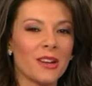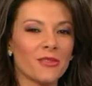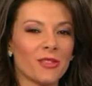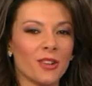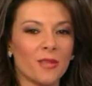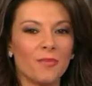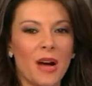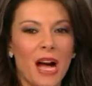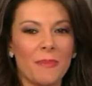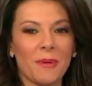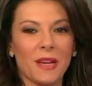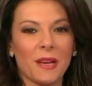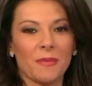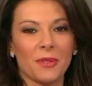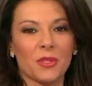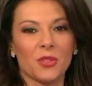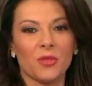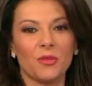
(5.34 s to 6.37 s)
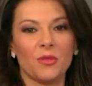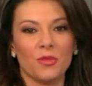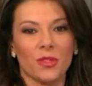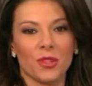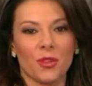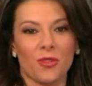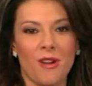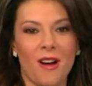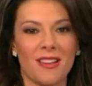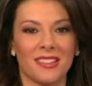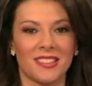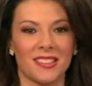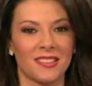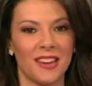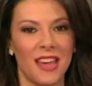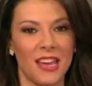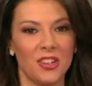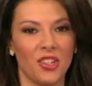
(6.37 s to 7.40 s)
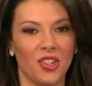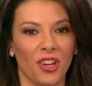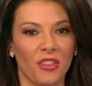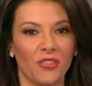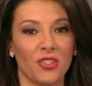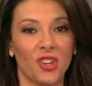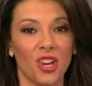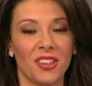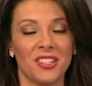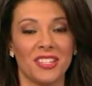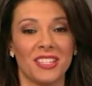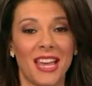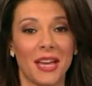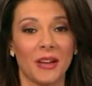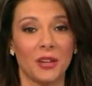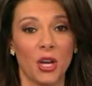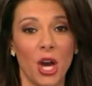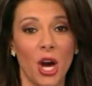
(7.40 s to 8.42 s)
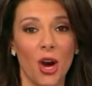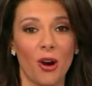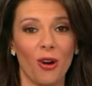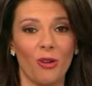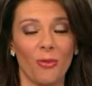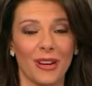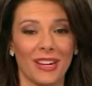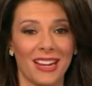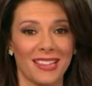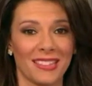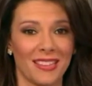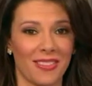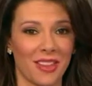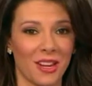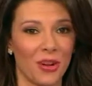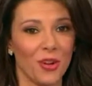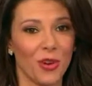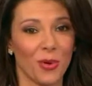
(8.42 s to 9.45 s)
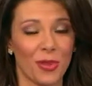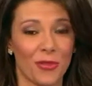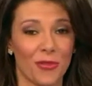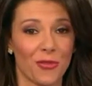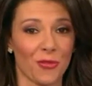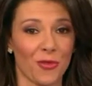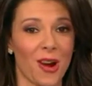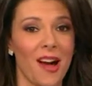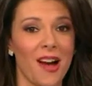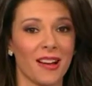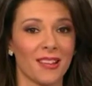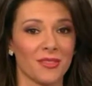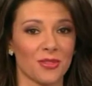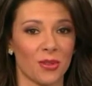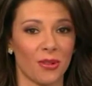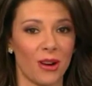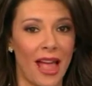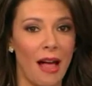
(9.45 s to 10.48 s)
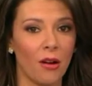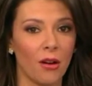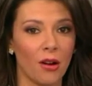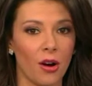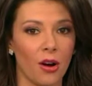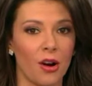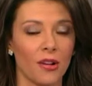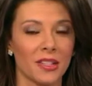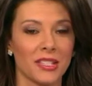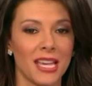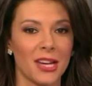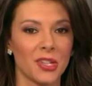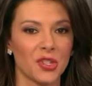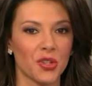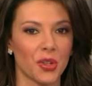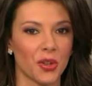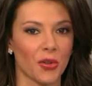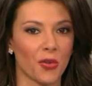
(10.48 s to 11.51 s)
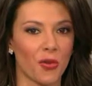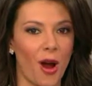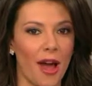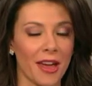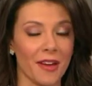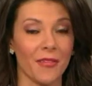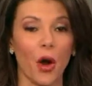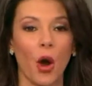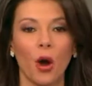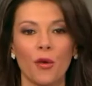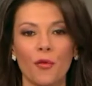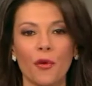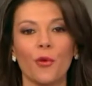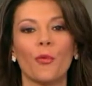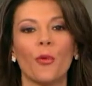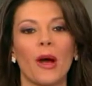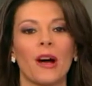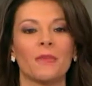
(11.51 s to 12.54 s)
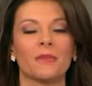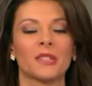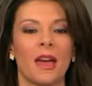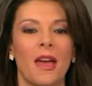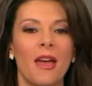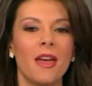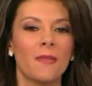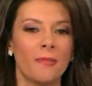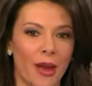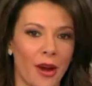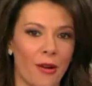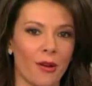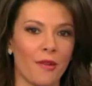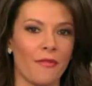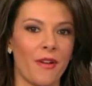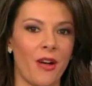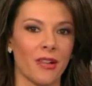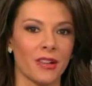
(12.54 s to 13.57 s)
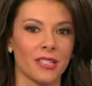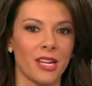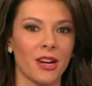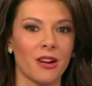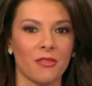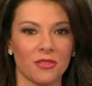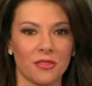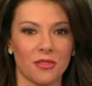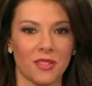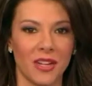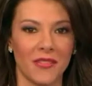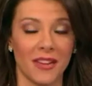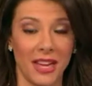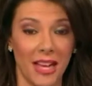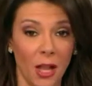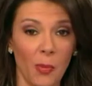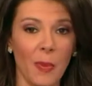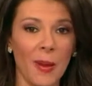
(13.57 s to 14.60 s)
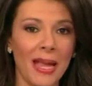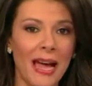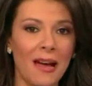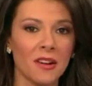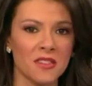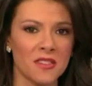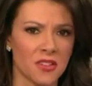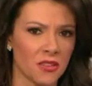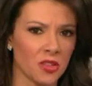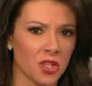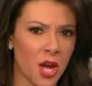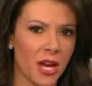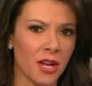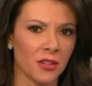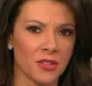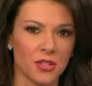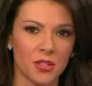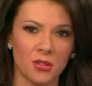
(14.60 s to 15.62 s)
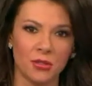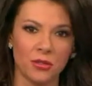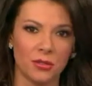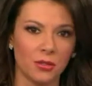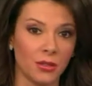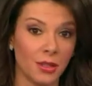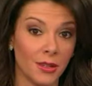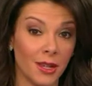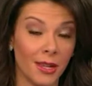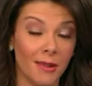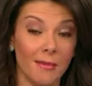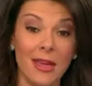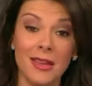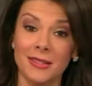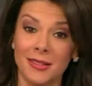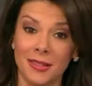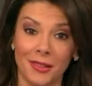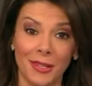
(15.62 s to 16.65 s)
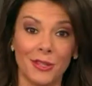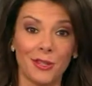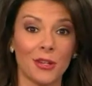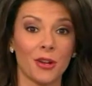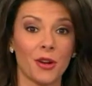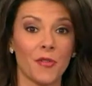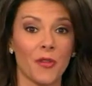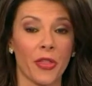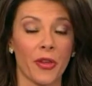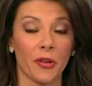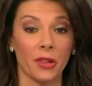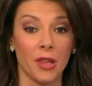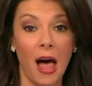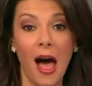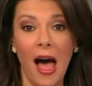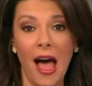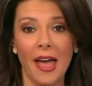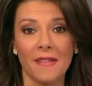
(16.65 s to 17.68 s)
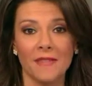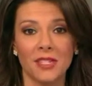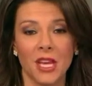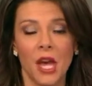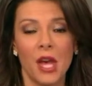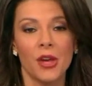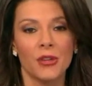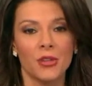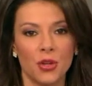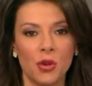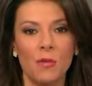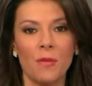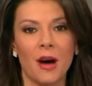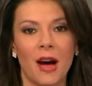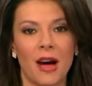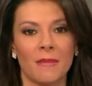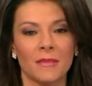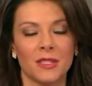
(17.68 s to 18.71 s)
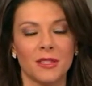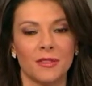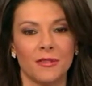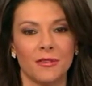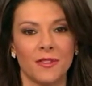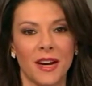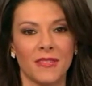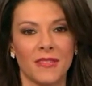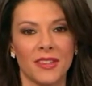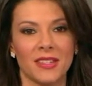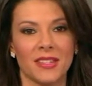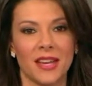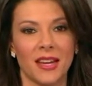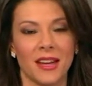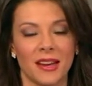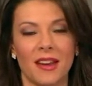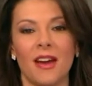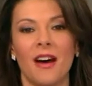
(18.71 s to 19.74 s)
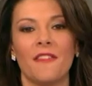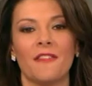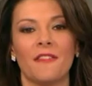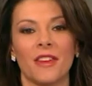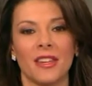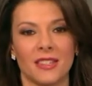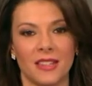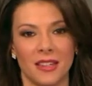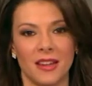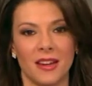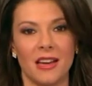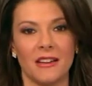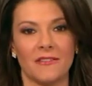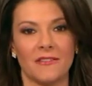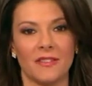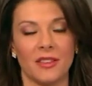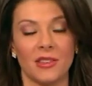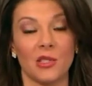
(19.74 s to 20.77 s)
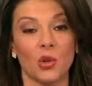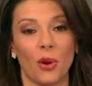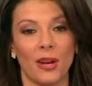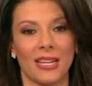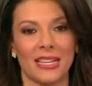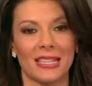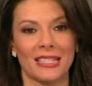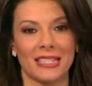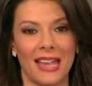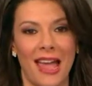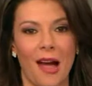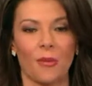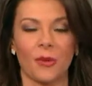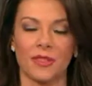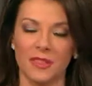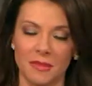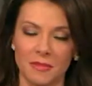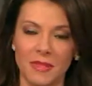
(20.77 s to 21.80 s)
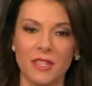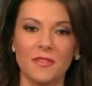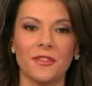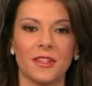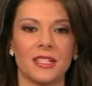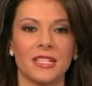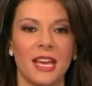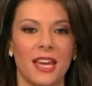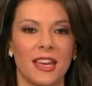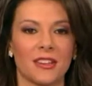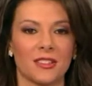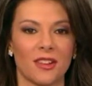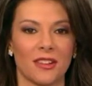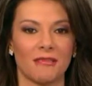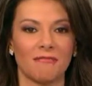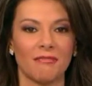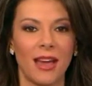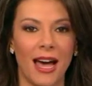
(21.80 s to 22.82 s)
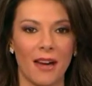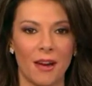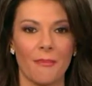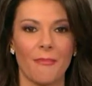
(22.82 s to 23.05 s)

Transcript: Popping up at schools across the nation, just say no, but it has nothing to do with drugs or alcohol. It's actually the cry of overwhelmed parent volunteers who say that helping out at their child's school basically took over their lives. Two moms who finally said enough is enough join us now with some different takes on how to